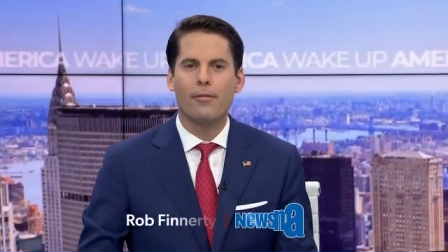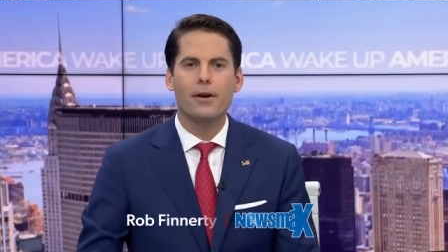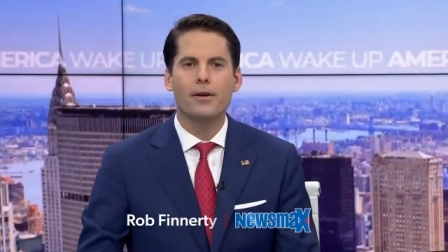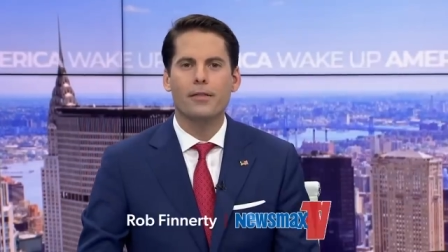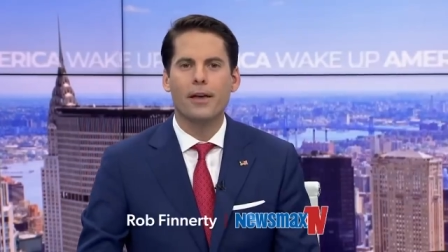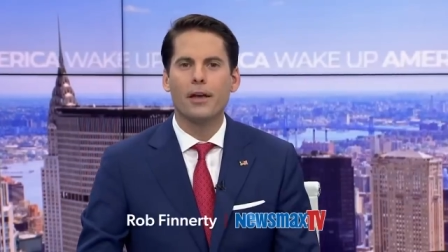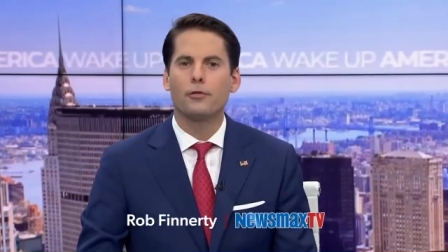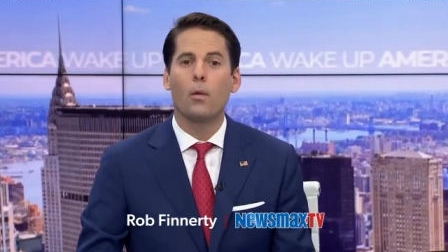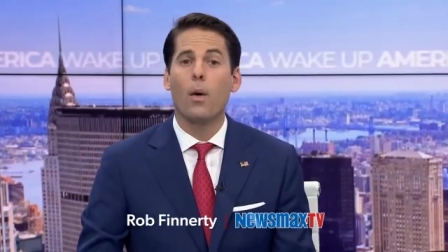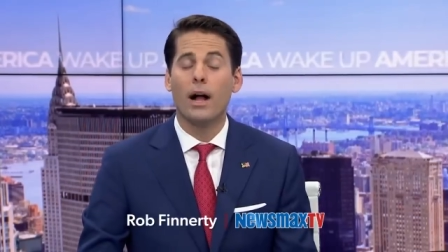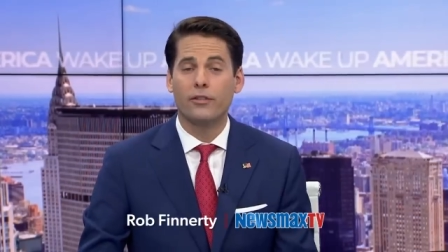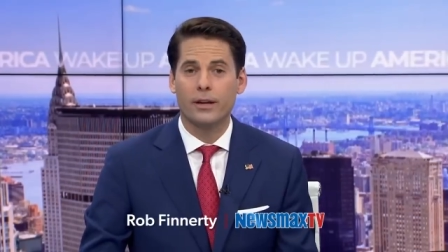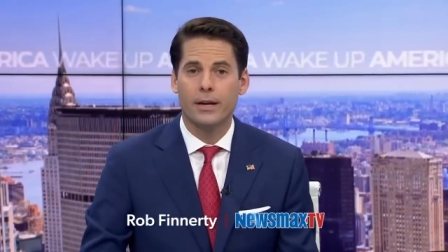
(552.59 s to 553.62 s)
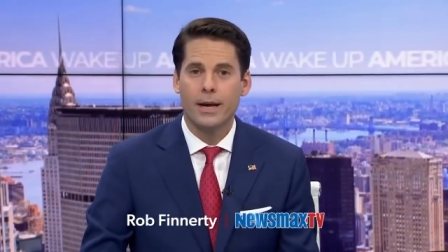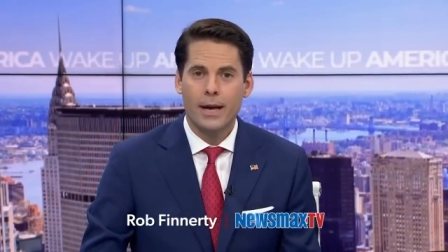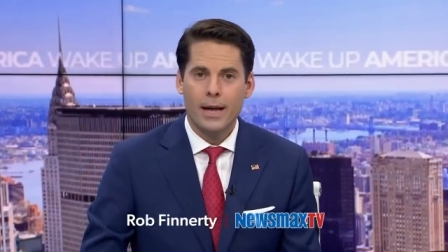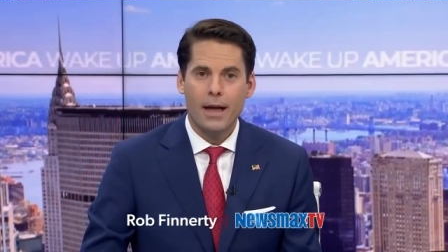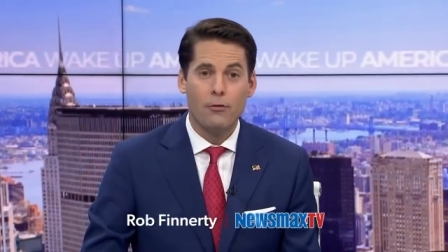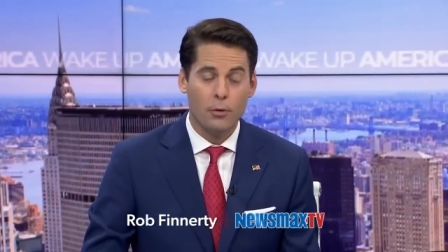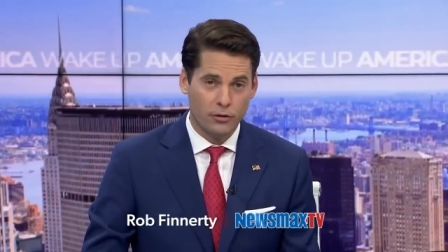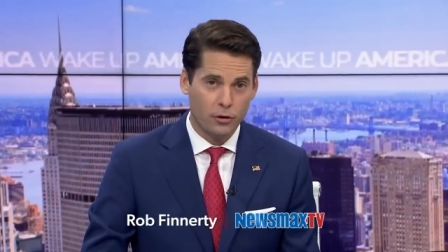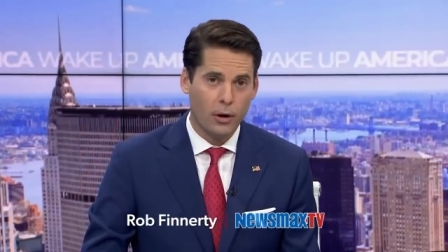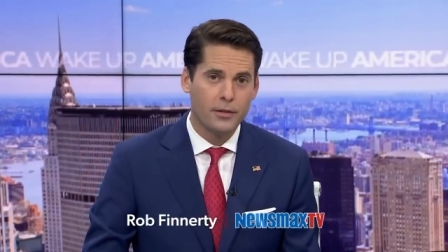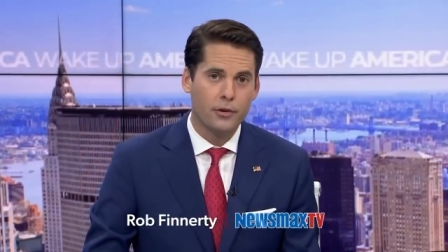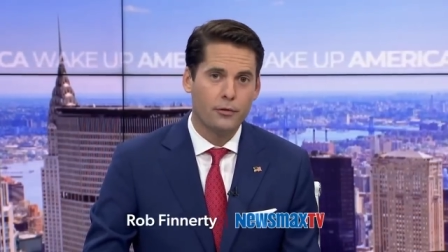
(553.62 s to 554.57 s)
Finnerty. Thanks for watching. If you
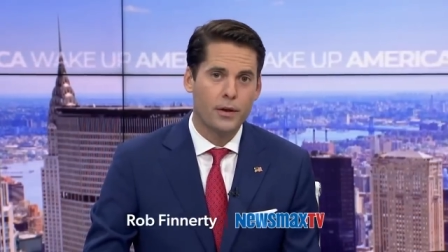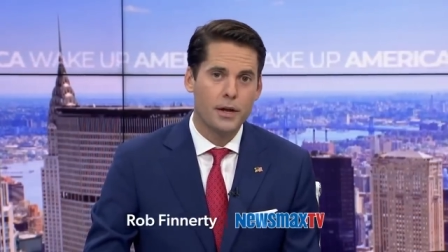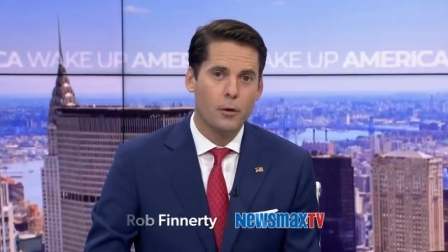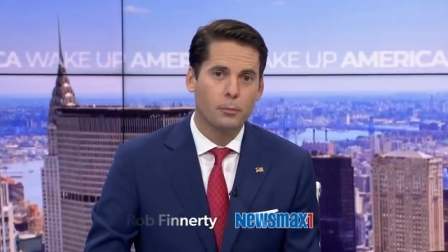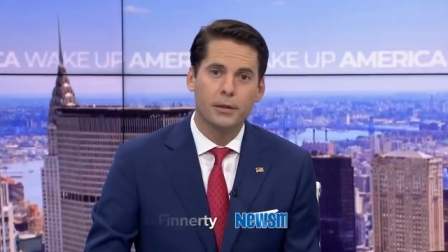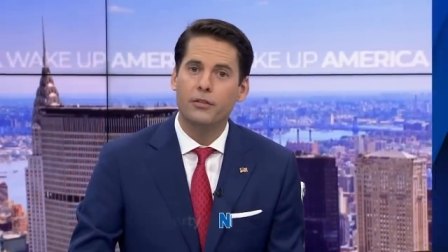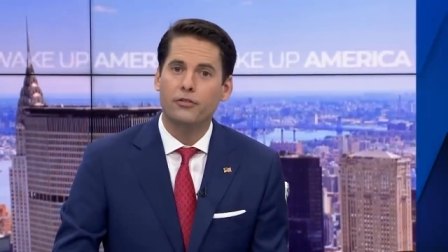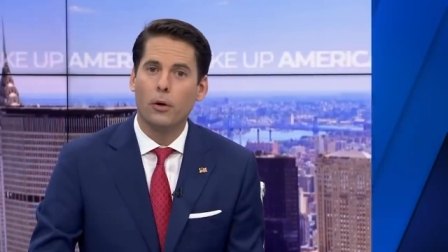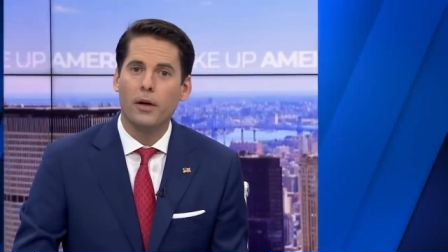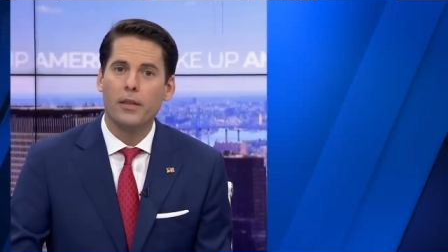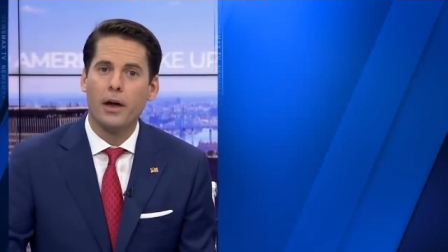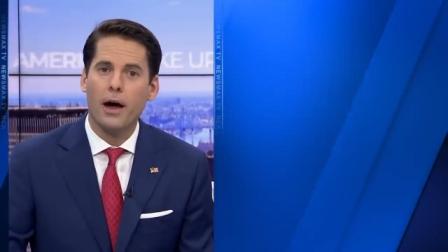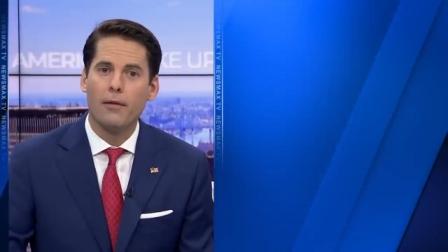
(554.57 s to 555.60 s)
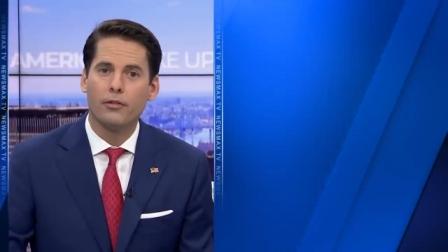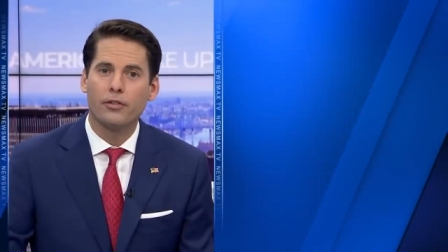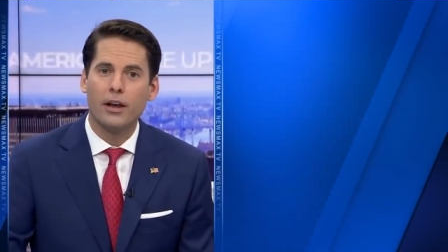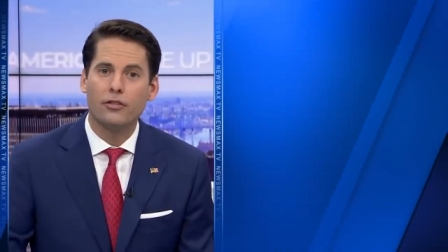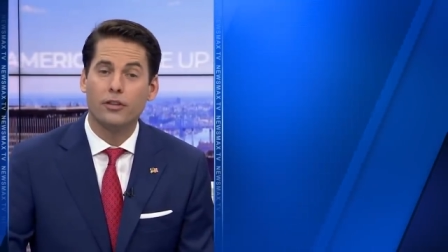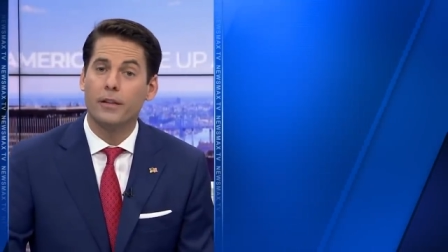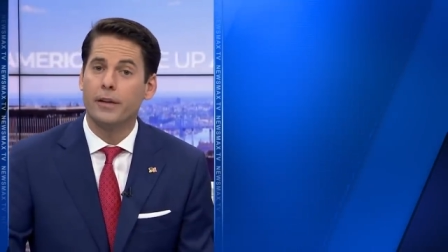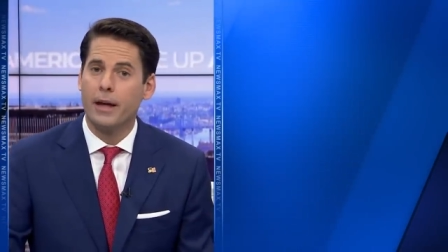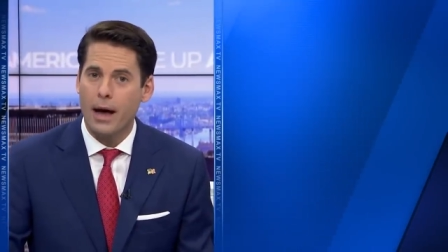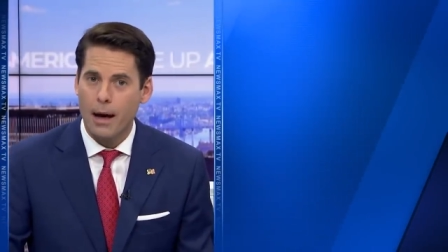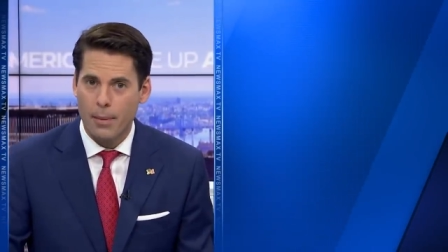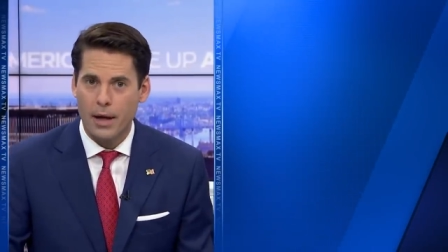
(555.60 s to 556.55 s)
enjoyed this video, please join the conversation in the
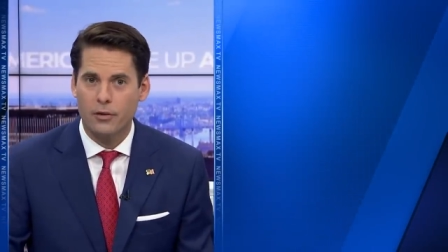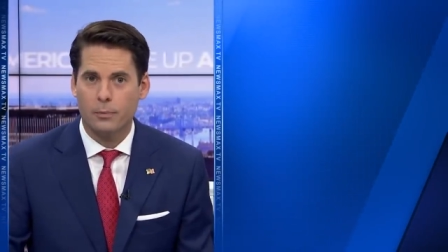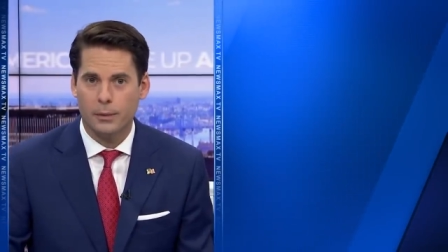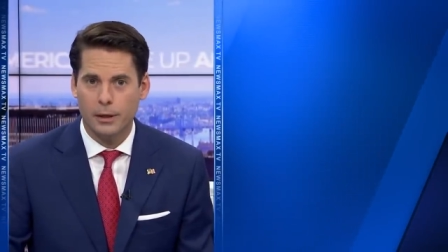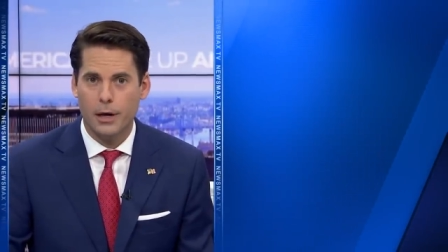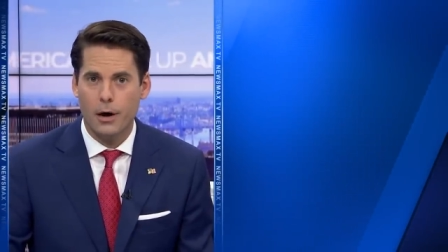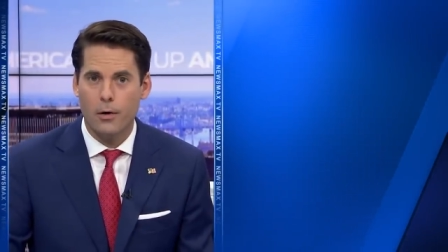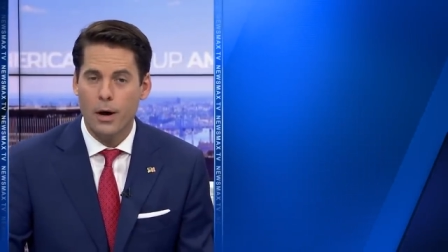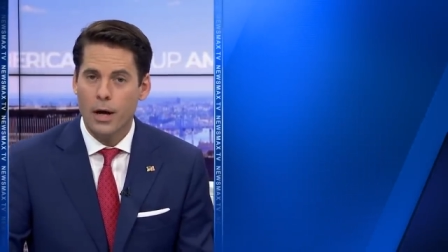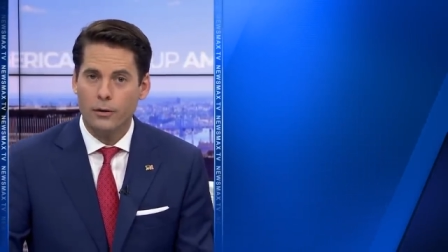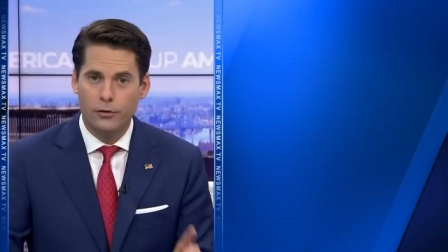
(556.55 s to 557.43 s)
comments below.